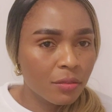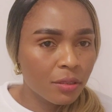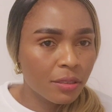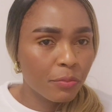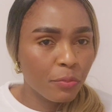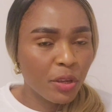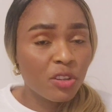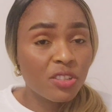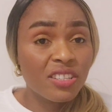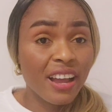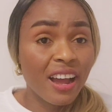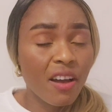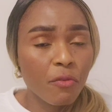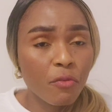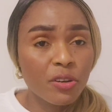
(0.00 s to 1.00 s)
because they
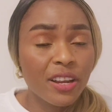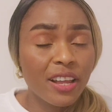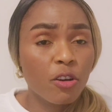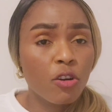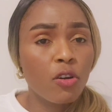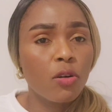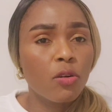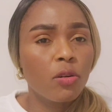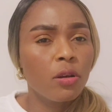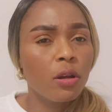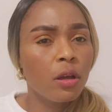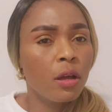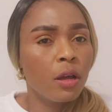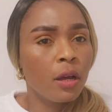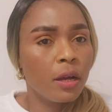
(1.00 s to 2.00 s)
have what they call
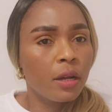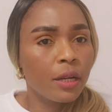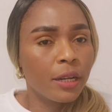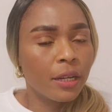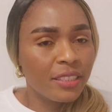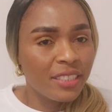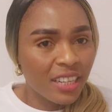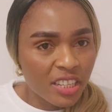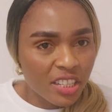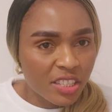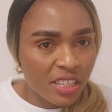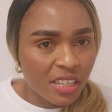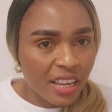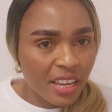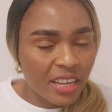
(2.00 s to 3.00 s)
daily
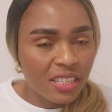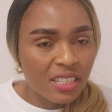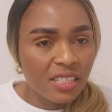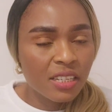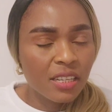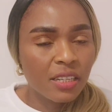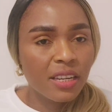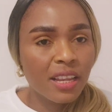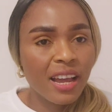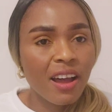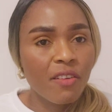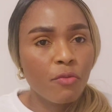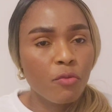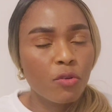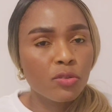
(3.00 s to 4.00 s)
ticket, they
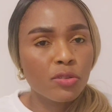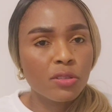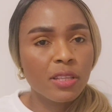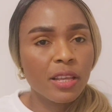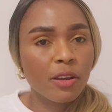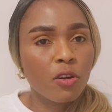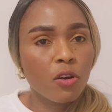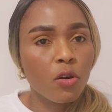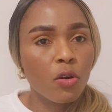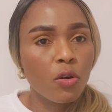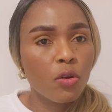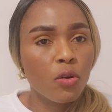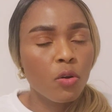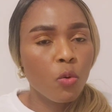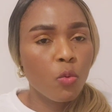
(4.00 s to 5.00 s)
have what they
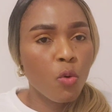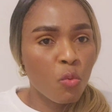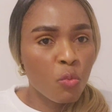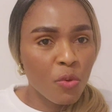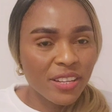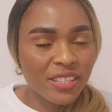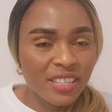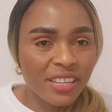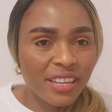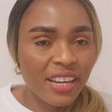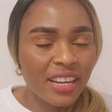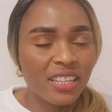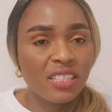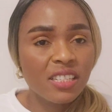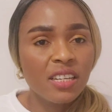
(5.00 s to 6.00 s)
call one-way
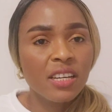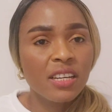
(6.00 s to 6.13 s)
ticket,